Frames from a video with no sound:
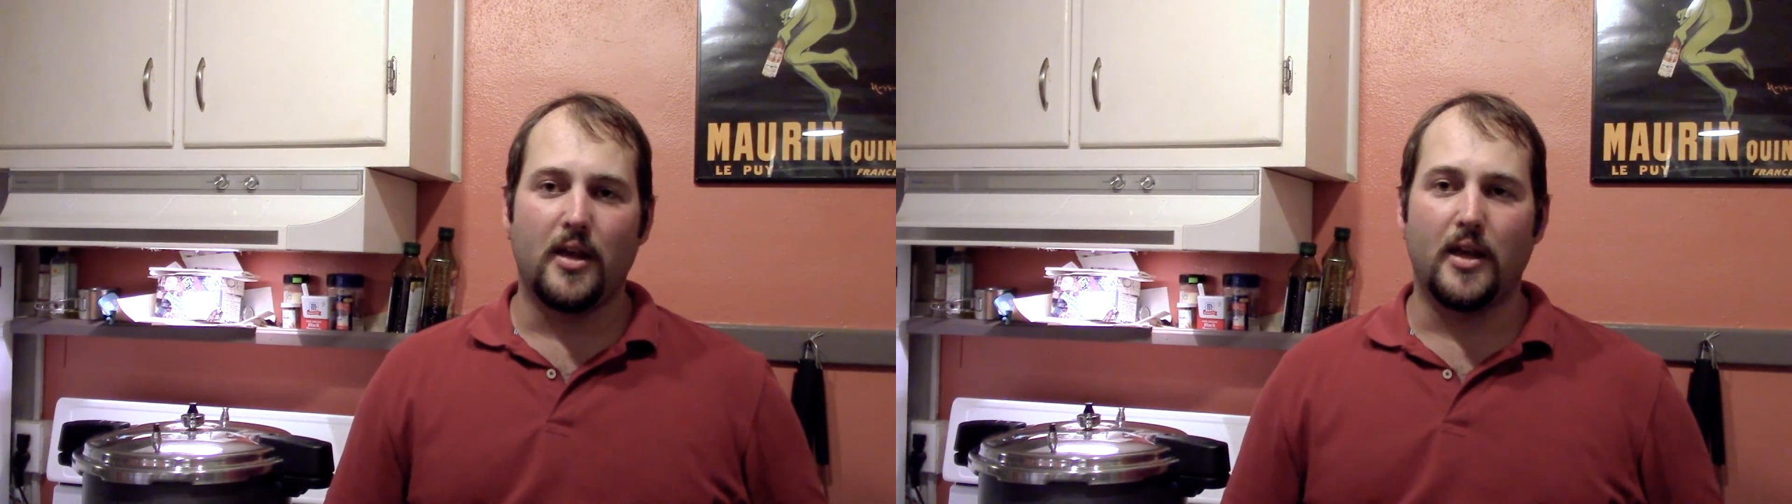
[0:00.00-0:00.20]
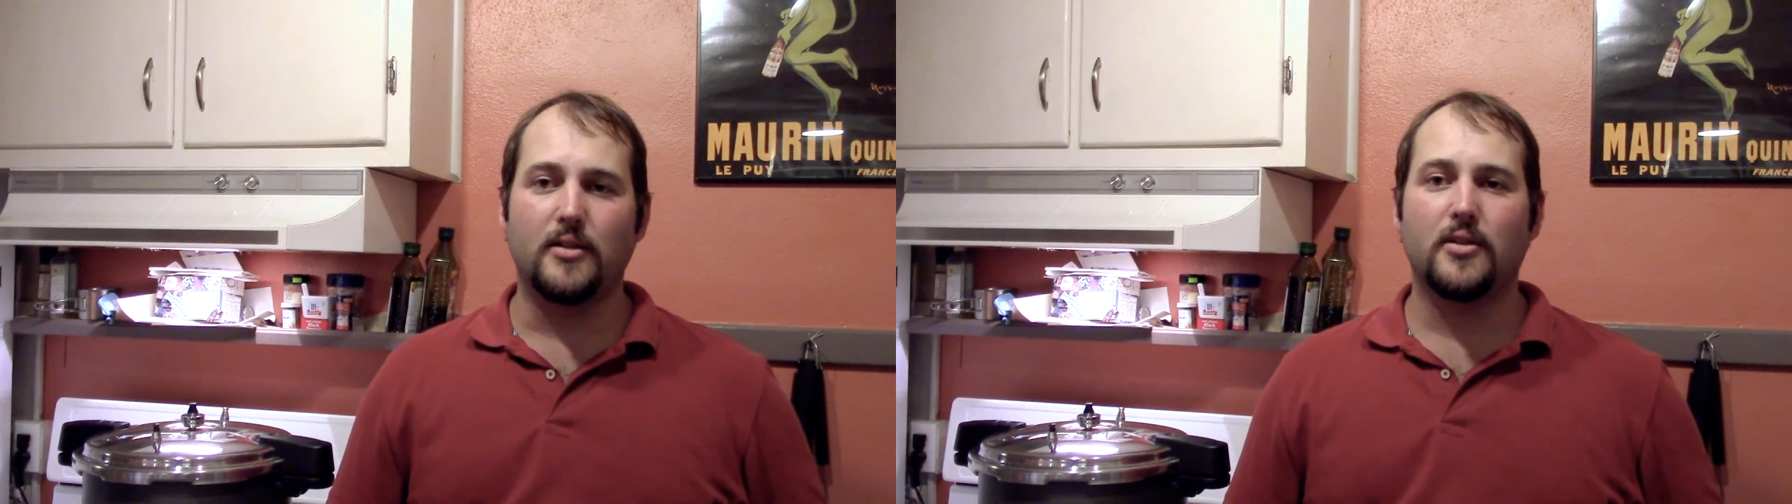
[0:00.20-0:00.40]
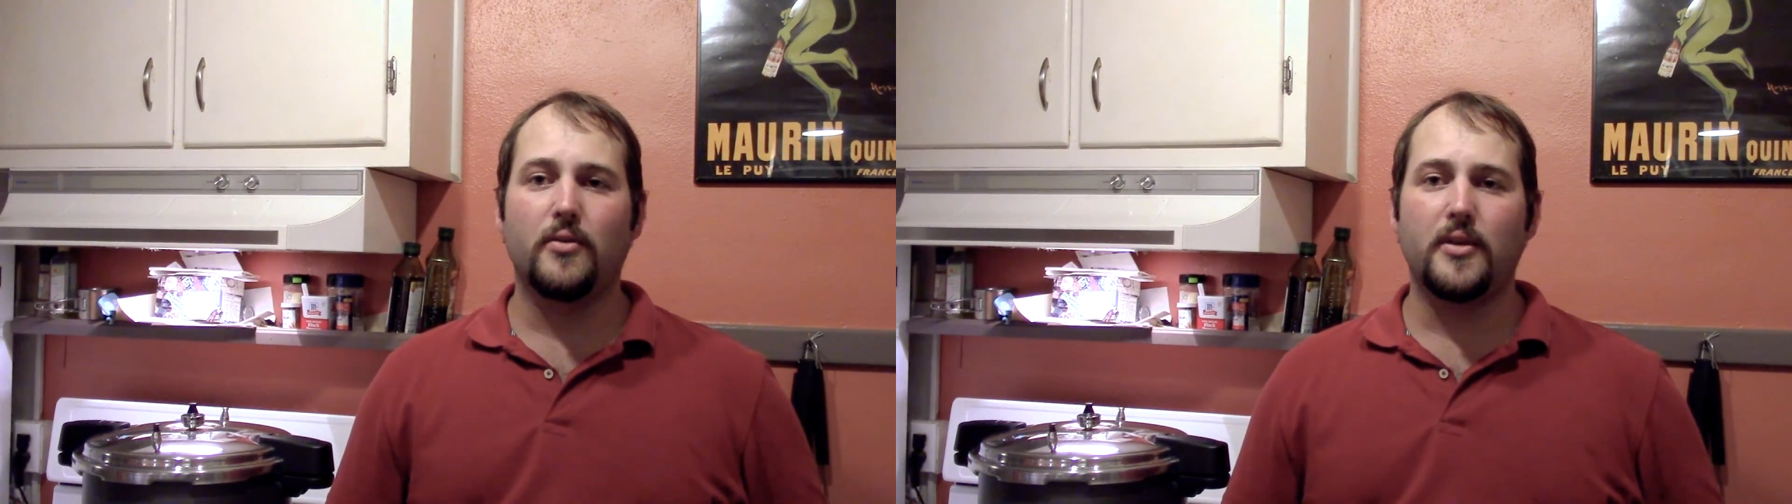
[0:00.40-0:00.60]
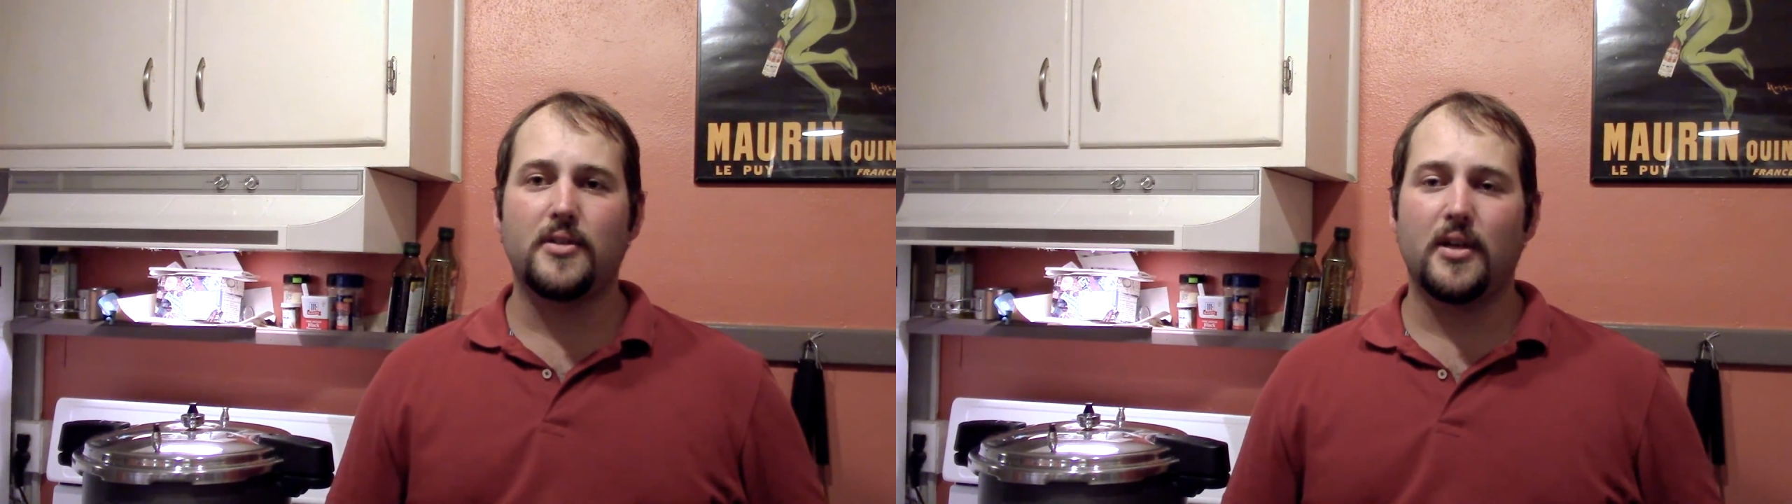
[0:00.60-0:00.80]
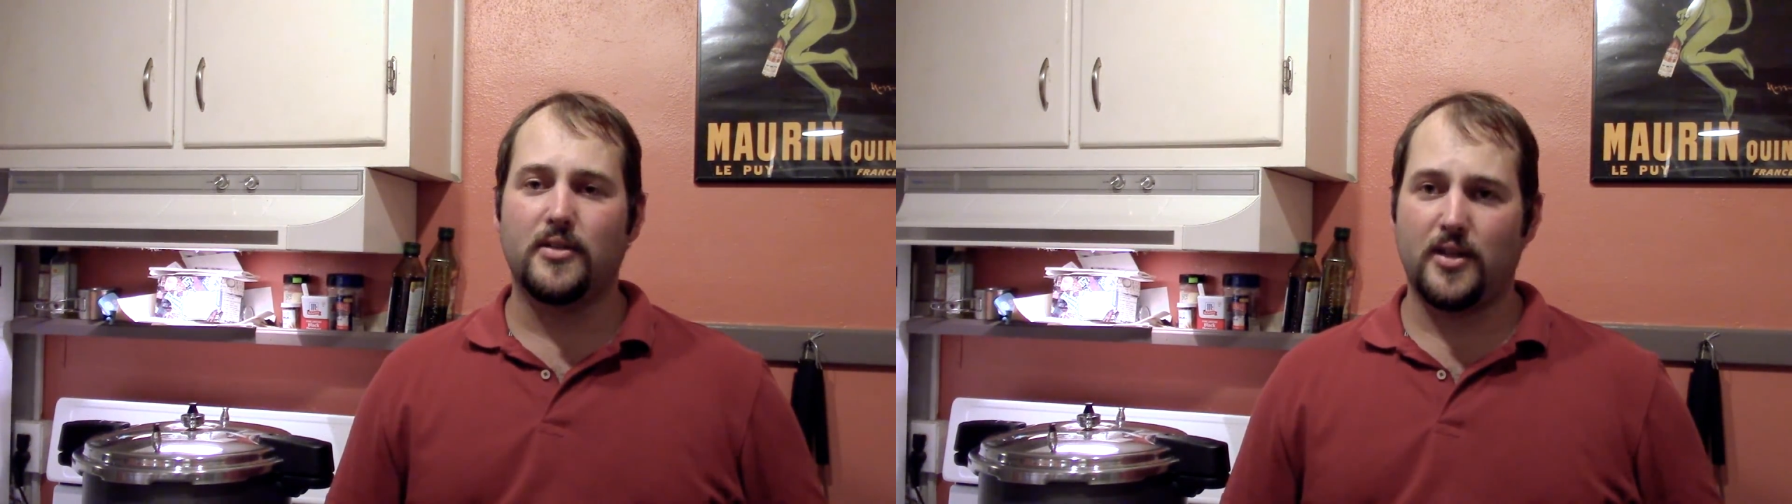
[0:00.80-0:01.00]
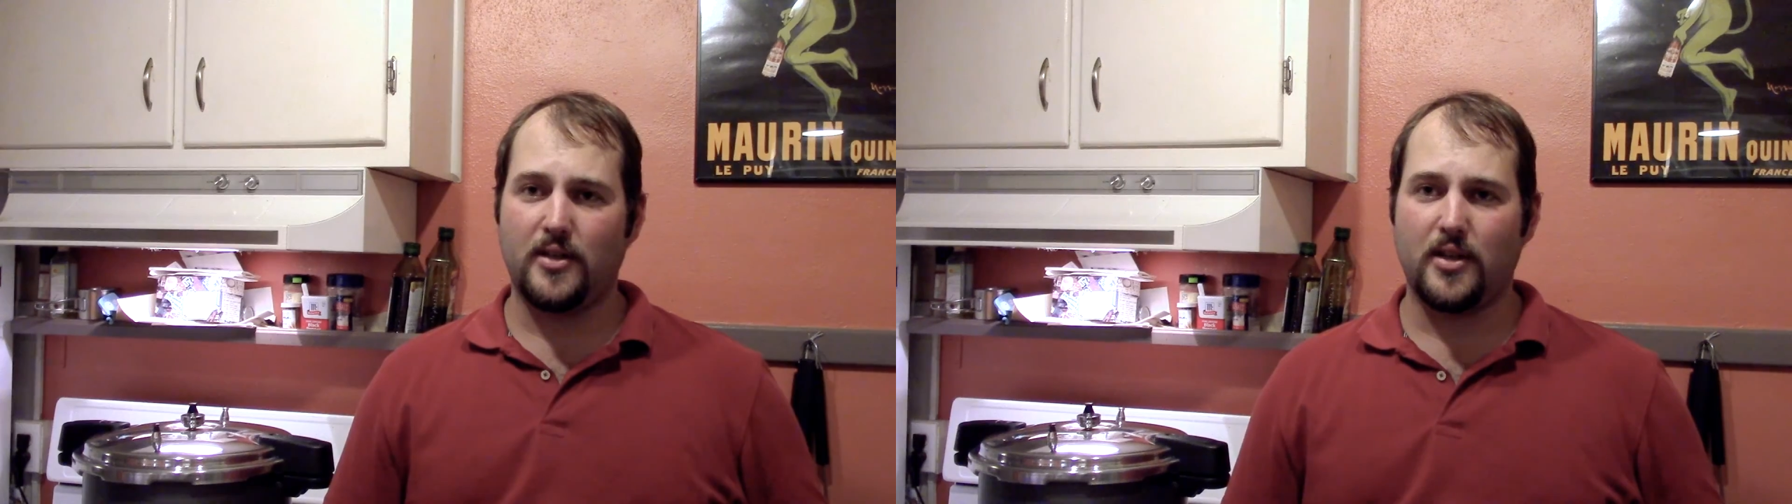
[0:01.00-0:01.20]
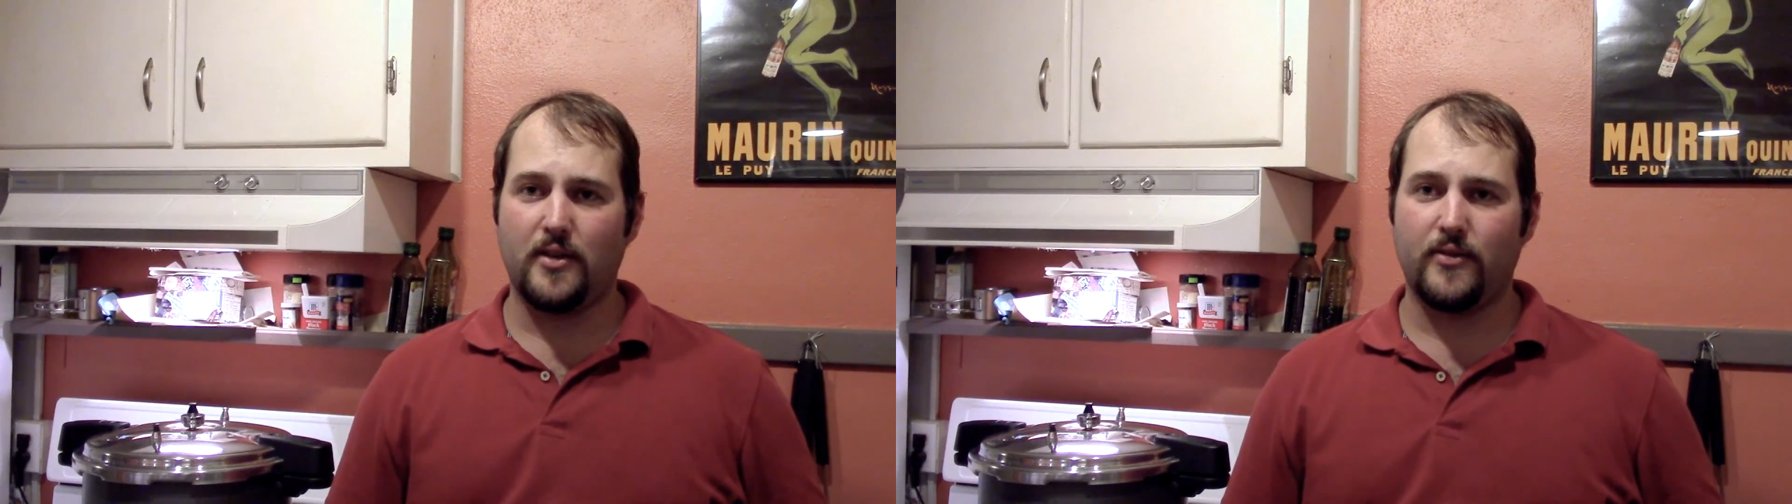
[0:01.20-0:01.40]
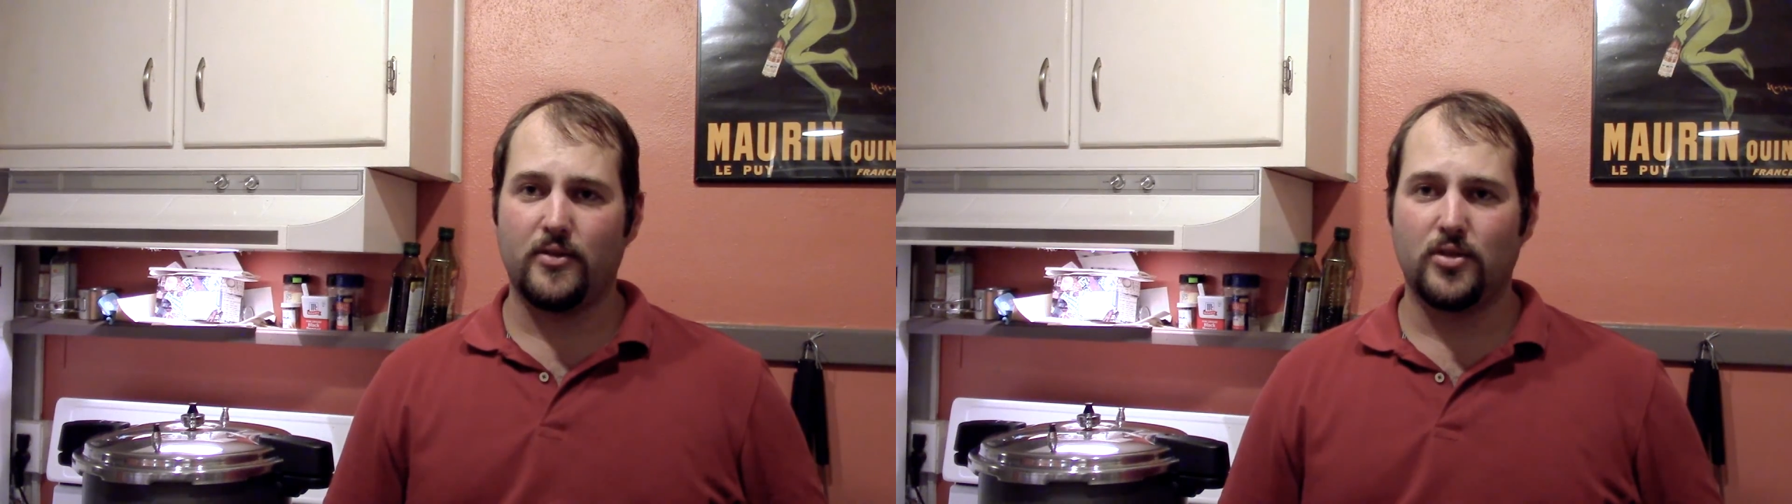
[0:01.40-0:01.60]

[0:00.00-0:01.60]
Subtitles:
And as always, stay safe,